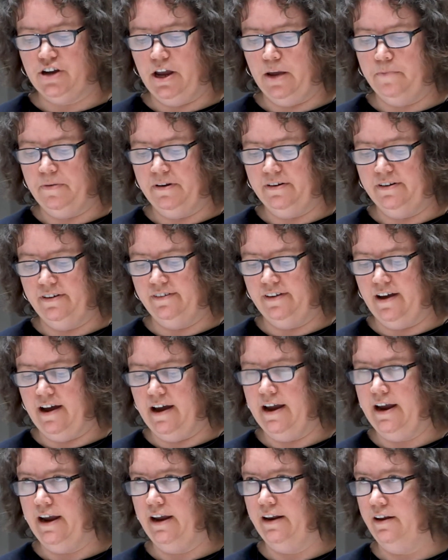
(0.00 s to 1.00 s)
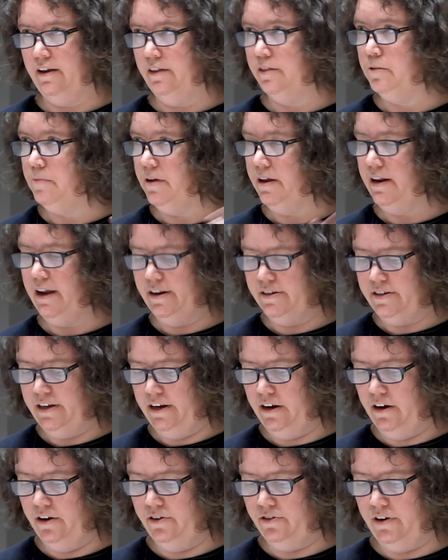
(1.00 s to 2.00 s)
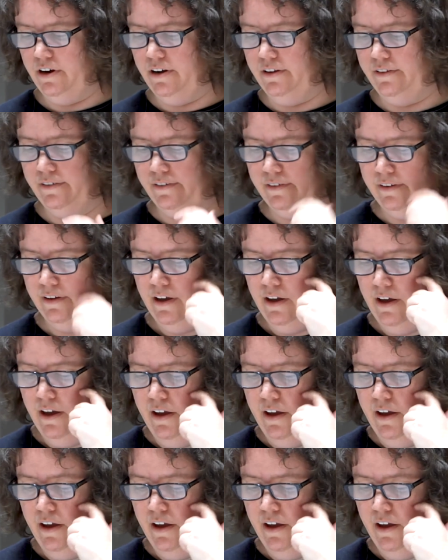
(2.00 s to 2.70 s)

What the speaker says: shape and design in the mid-1800s.